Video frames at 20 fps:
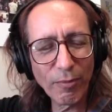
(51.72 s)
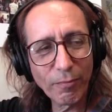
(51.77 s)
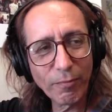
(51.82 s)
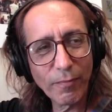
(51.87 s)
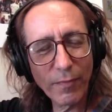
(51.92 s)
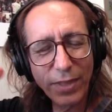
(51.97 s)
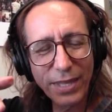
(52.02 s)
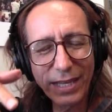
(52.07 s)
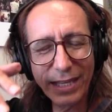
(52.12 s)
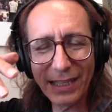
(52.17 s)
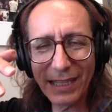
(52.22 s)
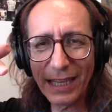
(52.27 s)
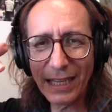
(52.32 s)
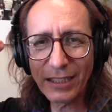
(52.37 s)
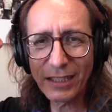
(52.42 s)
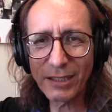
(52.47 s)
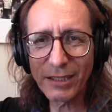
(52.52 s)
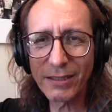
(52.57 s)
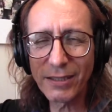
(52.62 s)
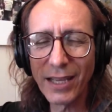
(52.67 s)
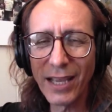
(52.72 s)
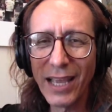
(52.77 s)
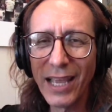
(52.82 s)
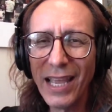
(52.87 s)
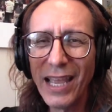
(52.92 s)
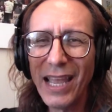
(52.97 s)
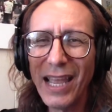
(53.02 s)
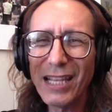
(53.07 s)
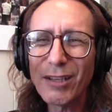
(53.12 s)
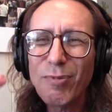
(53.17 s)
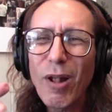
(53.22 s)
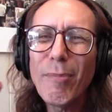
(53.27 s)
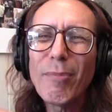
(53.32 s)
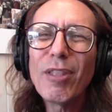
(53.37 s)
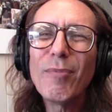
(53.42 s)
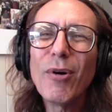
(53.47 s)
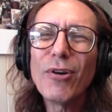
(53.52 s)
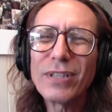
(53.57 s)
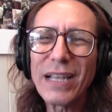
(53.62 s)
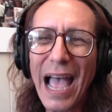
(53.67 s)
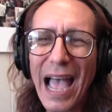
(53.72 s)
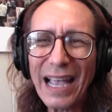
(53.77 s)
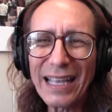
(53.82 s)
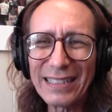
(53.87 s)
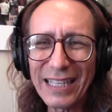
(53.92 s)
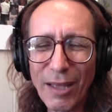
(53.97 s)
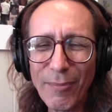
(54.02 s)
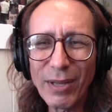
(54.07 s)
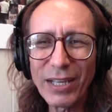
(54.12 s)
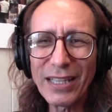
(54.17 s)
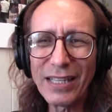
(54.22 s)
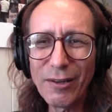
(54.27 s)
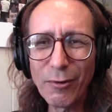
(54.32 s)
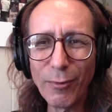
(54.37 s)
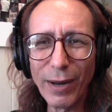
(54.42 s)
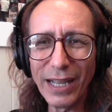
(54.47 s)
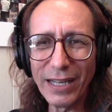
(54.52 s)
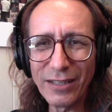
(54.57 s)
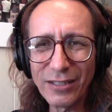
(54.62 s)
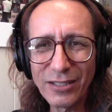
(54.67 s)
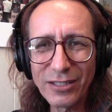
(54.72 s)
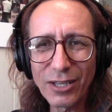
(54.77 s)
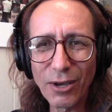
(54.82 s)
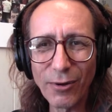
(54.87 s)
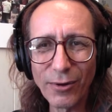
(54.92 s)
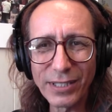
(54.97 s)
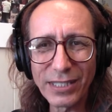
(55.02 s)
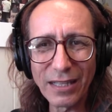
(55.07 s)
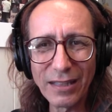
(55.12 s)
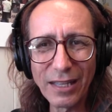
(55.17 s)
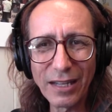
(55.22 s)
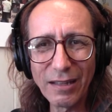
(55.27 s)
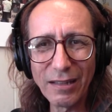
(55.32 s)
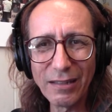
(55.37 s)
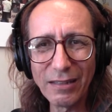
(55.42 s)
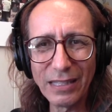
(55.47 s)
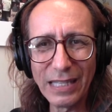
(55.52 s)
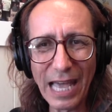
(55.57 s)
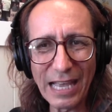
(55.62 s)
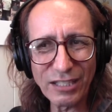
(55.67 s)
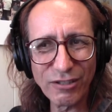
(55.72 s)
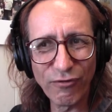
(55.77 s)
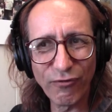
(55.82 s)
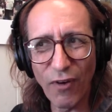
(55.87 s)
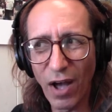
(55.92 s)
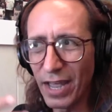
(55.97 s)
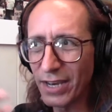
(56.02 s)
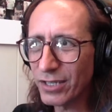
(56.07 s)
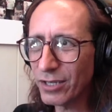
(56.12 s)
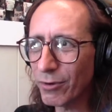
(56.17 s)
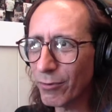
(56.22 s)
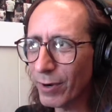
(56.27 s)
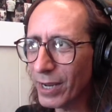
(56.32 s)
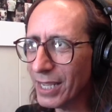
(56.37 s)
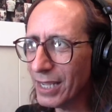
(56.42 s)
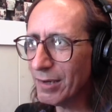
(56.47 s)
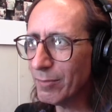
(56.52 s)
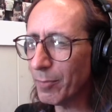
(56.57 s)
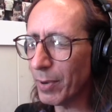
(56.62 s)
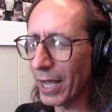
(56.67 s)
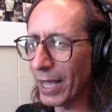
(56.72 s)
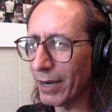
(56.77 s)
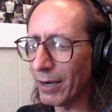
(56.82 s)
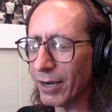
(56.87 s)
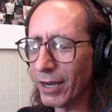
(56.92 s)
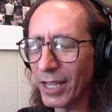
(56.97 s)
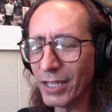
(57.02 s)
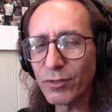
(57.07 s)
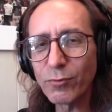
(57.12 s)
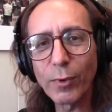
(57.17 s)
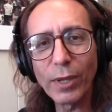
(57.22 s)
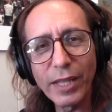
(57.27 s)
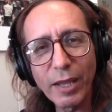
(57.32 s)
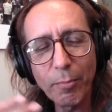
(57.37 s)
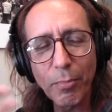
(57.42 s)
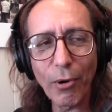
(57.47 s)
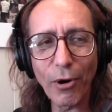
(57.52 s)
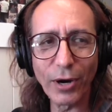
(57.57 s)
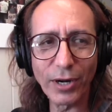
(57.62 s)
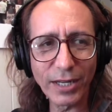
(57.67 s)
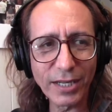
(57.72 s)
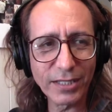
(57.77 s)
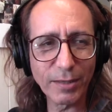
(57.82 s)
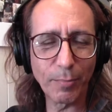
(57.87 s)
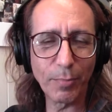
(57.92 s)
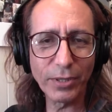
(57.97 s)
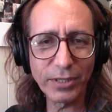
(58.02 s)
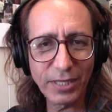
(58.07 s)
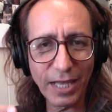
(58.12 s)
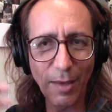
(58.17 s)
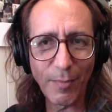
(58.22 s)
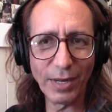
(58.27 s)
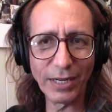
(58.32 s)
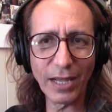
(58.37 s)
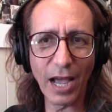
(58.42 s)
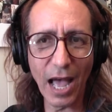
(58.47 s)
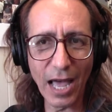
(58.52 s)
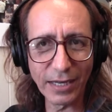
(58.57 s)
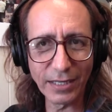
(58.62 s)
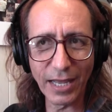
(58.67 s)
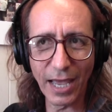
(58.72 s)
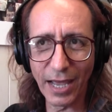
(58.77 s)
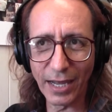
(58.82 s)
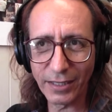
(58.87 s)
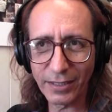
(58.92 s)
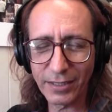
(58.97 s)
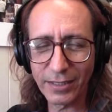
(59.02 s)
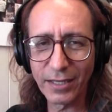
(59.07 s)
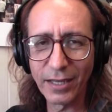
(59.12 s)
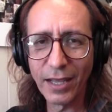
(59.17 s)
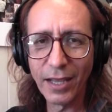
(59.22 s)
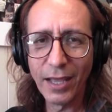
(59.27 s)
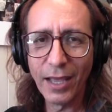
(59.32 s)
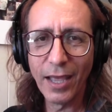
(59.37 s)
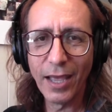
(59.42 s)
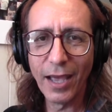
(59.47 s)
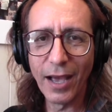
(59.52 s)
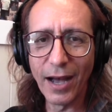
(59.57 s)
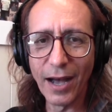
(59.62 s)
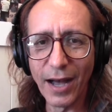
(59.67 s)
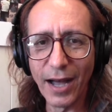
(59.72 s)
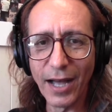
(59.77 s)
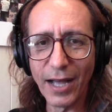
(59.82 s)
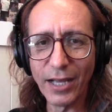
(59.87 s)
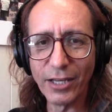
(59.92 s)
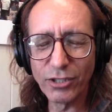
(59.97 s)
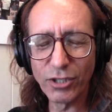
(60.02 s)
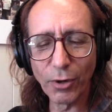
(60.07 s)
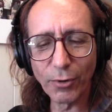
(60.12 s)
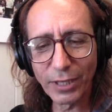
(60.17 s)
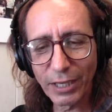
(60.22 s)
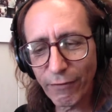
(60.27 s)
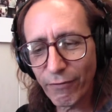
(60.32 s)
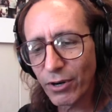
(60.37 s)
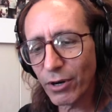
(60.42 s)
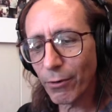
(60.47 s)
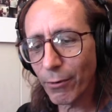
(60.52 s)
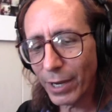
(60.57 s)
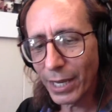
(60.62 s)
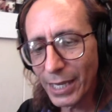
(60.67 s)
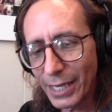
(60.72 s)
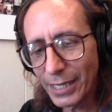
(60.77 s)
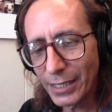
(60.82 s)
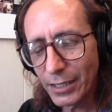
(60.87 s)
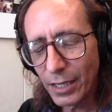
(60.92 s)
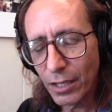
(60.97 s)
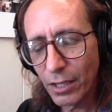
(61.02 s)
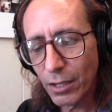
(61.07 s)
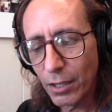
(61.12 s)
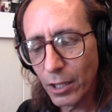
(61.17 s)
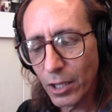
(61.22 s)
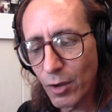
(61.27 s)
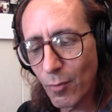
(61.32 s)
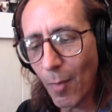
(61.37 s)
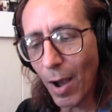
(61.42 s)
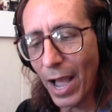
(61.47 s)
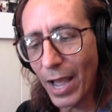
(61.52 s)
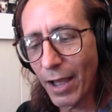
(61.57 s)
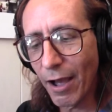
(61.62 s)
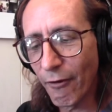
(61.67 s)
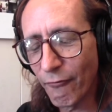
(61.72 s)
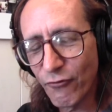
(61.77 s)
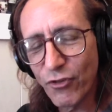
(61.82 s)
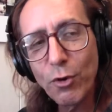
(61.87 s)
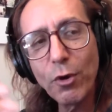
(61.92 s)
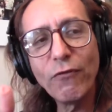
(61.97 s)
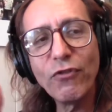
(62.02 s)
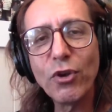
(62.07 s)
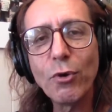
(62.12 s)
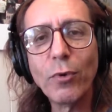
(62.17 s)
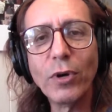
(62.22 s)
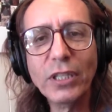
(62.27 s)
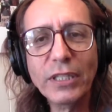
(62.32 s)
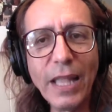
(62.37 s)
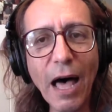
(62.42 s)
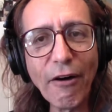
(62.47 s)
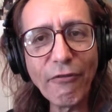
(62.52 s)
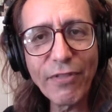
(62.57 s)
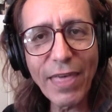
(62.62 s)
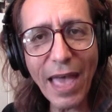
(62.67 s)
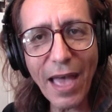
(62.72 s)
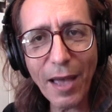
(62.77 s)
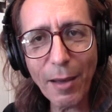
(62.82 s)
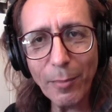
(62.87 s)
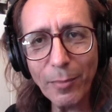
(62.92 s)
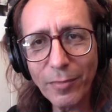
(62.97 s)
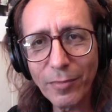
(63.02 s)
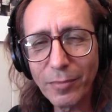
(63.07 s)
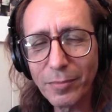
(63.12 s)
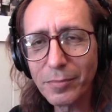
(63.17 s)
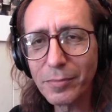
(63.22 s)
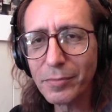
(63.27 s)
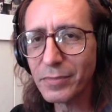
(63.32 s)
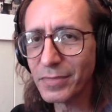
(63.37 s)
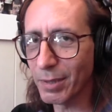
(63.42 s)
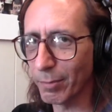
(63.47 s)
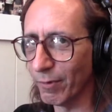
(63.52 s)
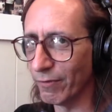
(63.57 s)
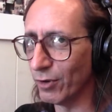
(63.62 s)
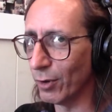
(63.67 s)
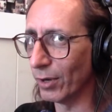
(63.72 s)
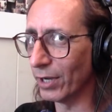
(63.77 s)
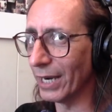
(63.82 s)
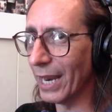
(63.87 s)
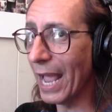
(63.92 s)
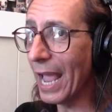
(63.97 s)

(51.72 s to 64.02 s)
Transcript: And it, it's, it's probably the most academically written, so it's a little less fun to read, but it's really important because it puts them in context. Uh, so give it a read. You might, a few of you will love them. Some of you are going